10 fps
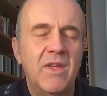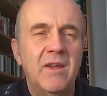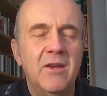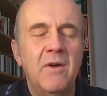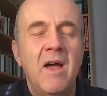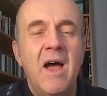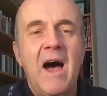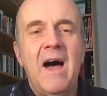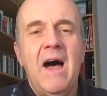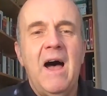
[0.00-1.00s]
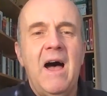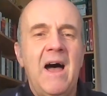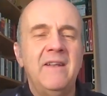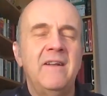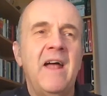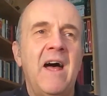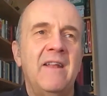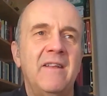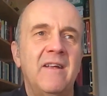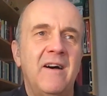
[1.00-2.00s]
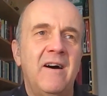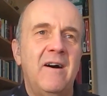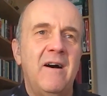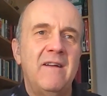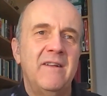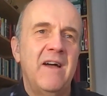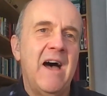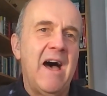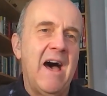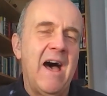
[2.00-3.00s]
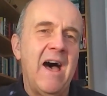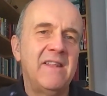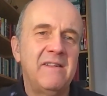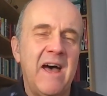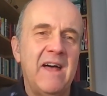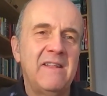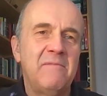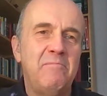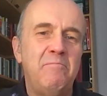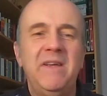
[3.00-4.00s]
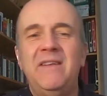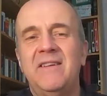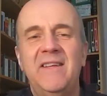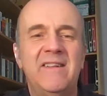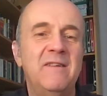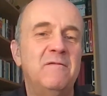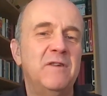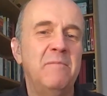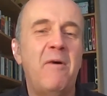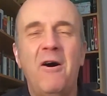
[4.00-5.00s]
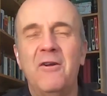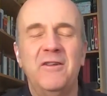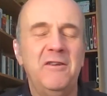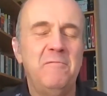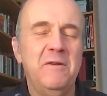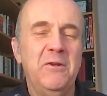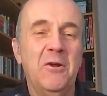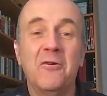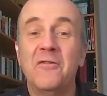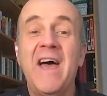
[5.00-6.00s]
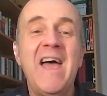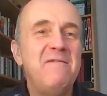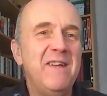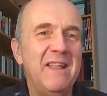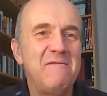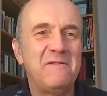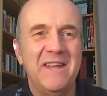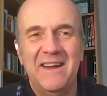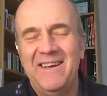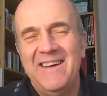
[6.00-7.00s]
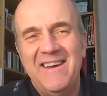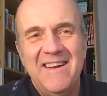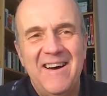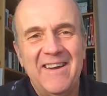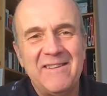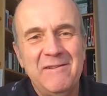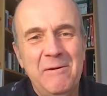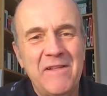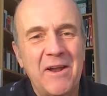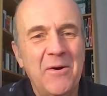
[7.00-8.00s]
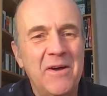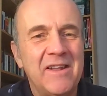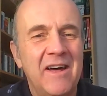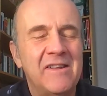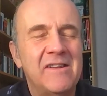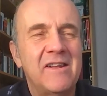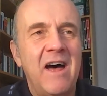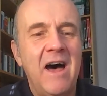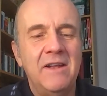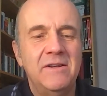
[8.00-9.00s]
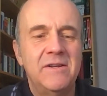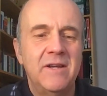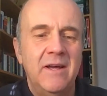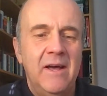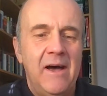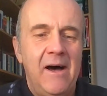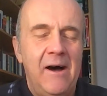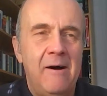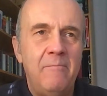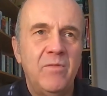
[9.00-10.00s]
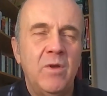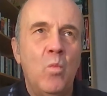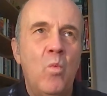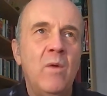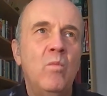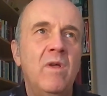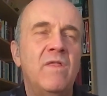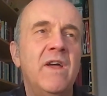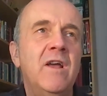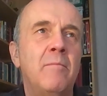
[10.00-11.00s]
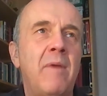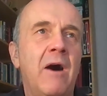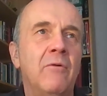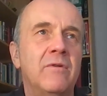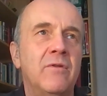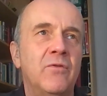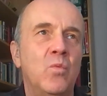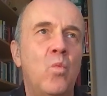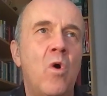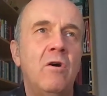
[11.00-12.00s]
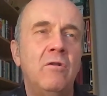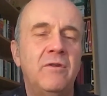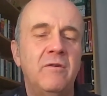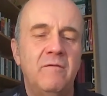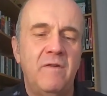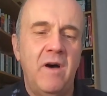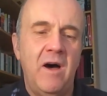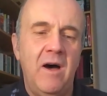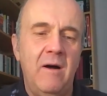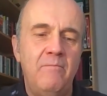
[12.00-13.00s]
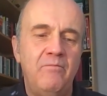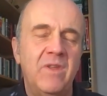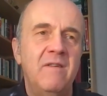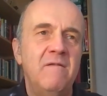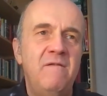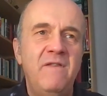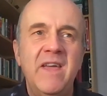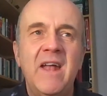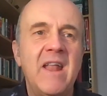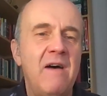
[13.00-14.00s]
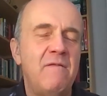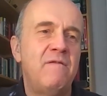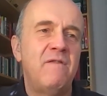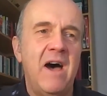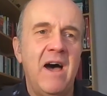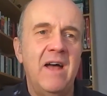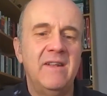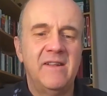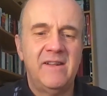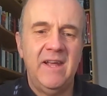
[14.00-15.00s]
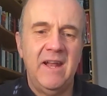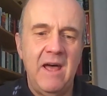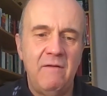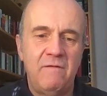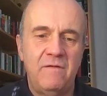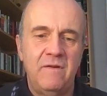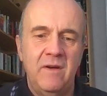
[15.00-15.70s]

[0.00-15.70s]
Thank you. And Anand, as BT's delivery partner, you've been doing a lot of the heavy lifting, I guess, in terms of that OSS. And when we think about the world of VNF and CNF,